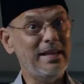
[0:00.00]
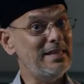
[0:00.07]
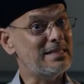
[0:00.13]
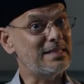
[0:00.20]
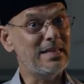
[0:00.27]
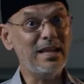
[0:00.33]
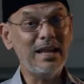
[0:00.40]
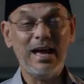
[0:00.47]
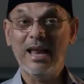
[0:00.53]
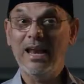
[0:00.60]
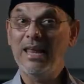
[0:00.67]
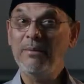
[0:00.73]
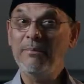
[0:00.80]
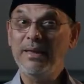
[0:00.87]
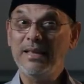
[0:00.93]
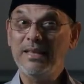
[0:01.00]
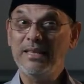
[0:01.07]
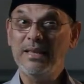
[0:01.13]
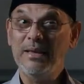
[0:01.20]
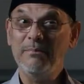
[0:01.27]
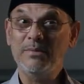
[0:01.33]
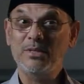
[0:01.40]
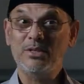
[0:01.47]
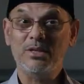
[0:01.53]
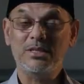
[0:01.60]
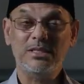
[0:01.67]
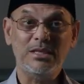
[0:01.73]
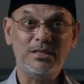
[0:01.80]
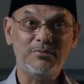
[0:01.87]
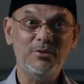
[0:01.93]
still Allah made him
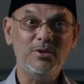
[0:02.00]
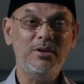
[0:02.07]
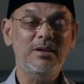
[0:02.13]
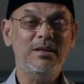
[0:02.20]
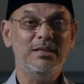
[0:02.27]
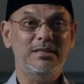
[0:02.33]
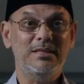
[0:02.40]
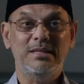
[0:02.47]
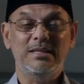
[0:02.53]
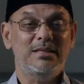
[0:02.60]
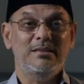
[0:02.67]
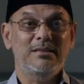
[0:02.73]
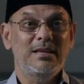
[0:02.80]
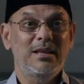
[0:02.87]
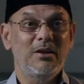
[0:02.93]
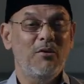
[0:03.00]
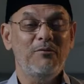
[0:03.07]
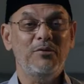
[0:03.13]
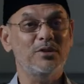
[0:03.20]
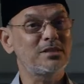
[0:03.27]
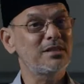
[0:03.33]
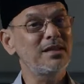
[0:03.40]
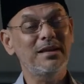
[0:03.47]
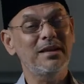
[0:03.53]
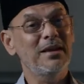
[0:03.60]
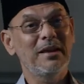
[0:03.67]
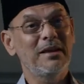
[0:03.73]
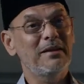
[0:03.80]
successful? Obviously,